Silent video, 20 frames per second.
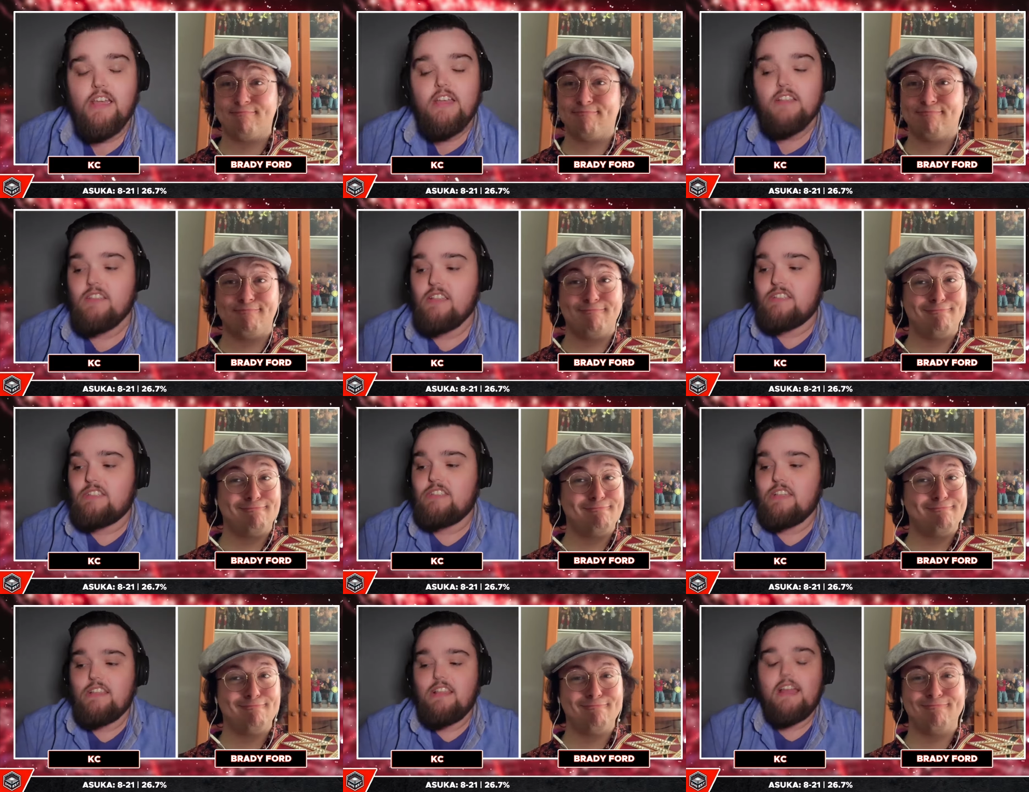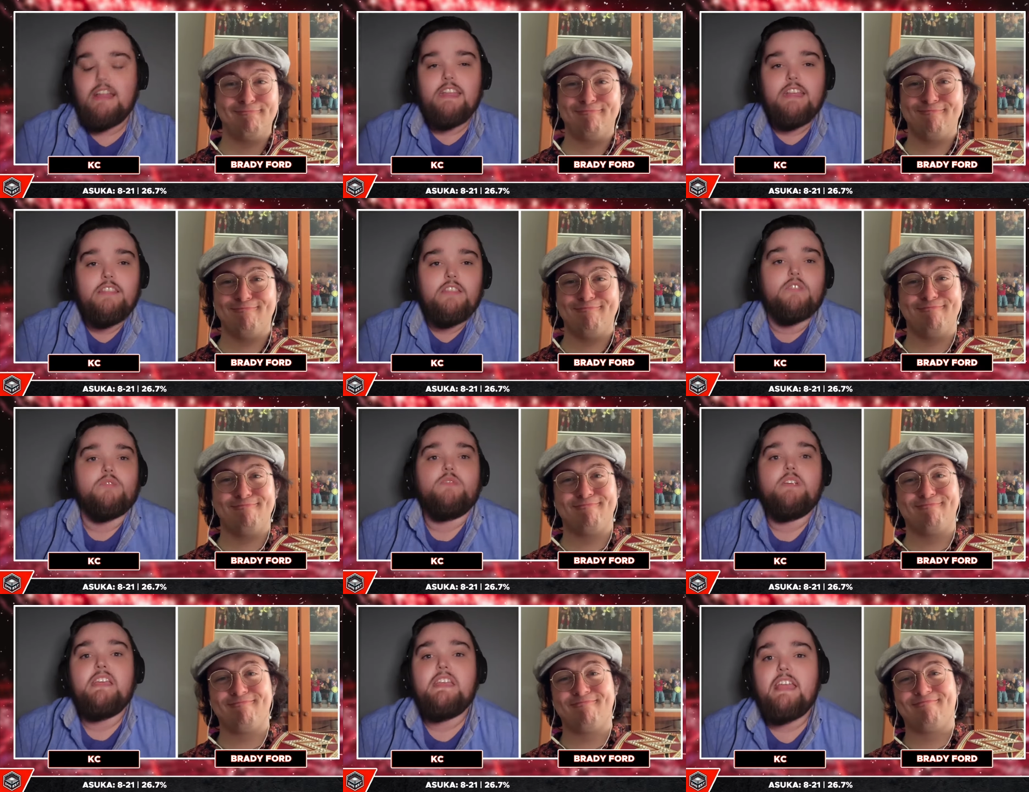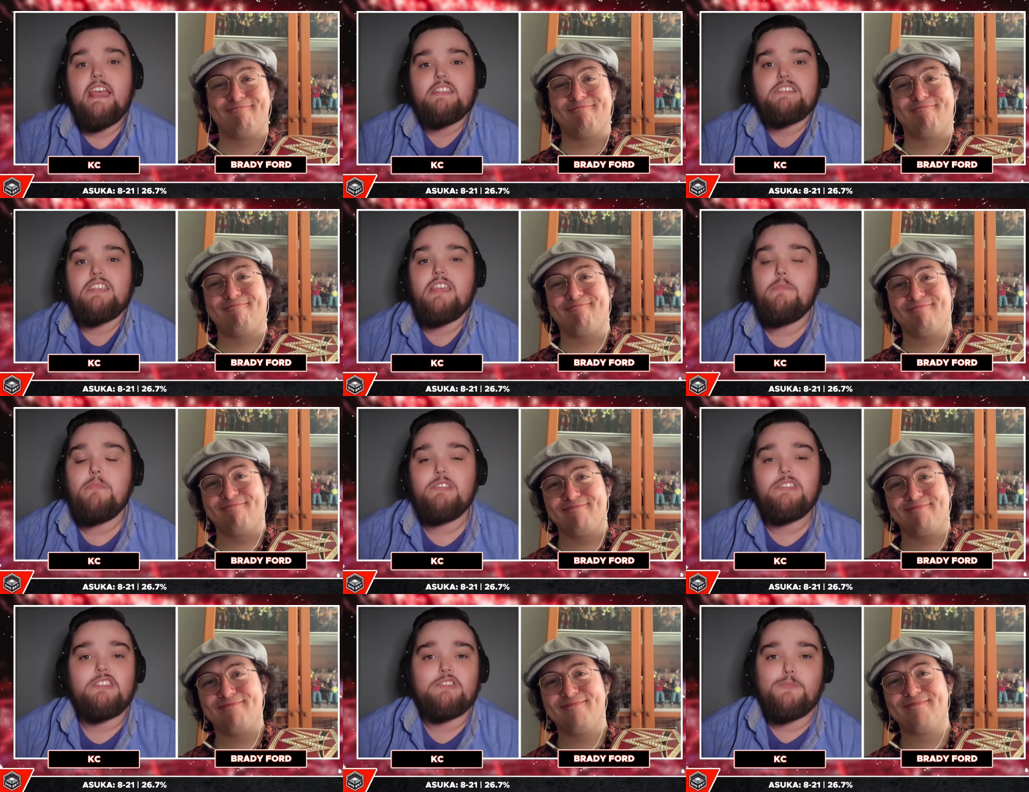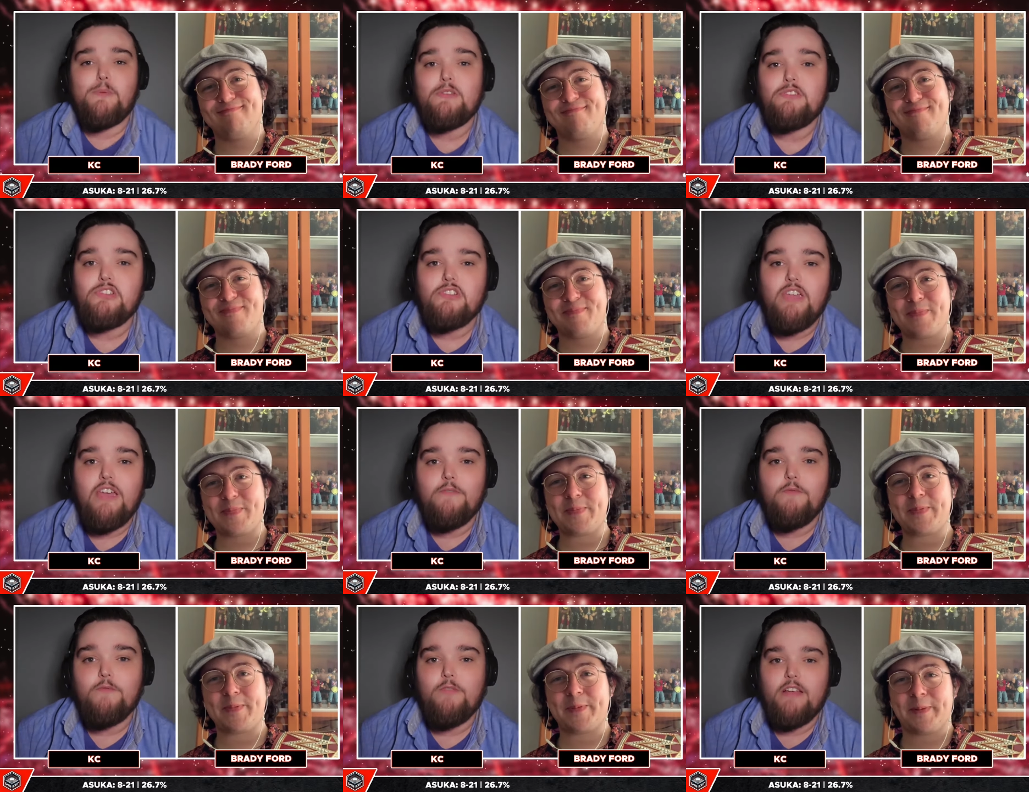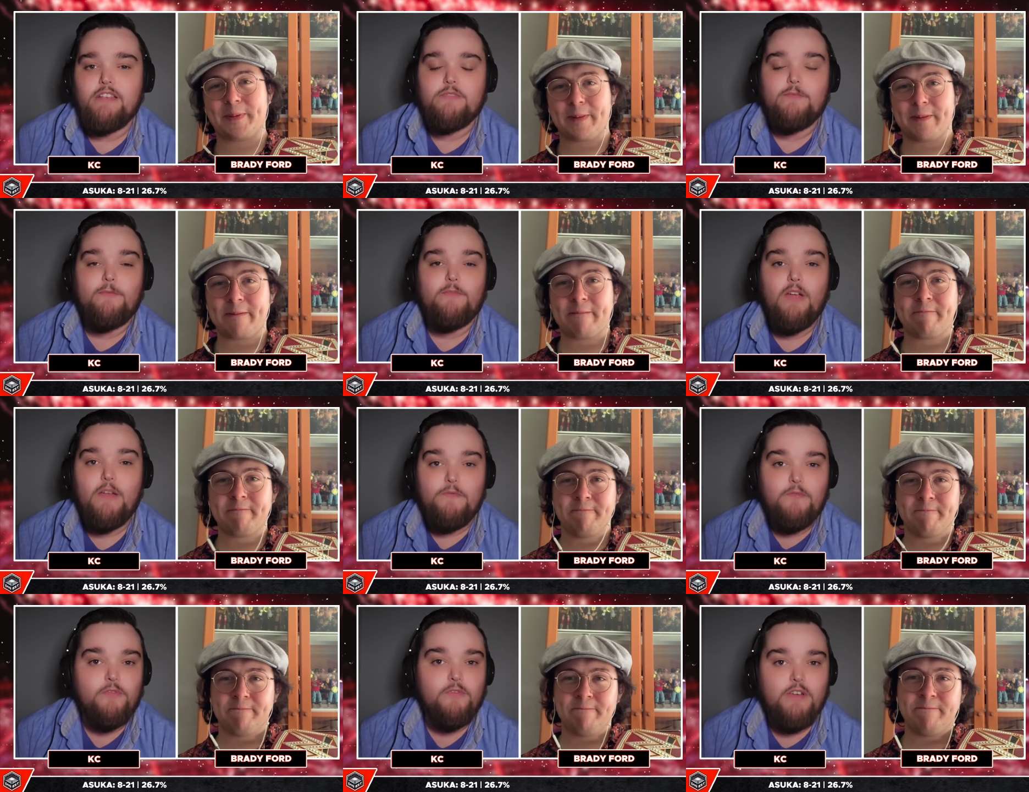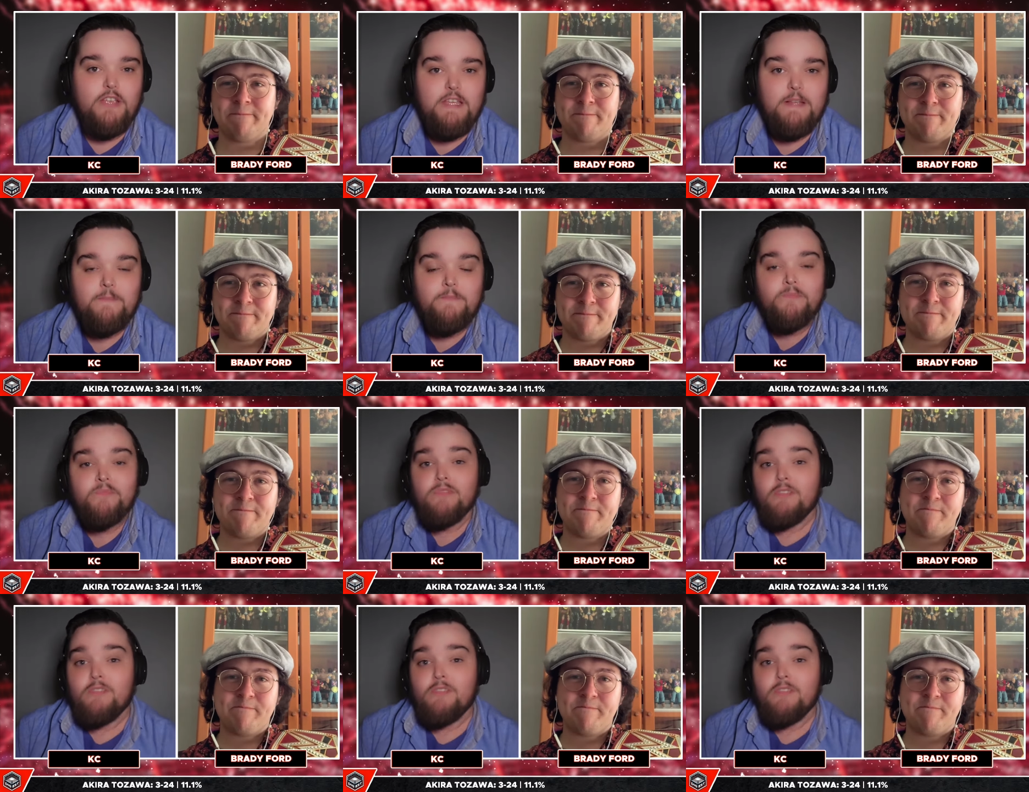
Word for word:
Speaker 1: to see that in the ring as him as a special guest ref referee,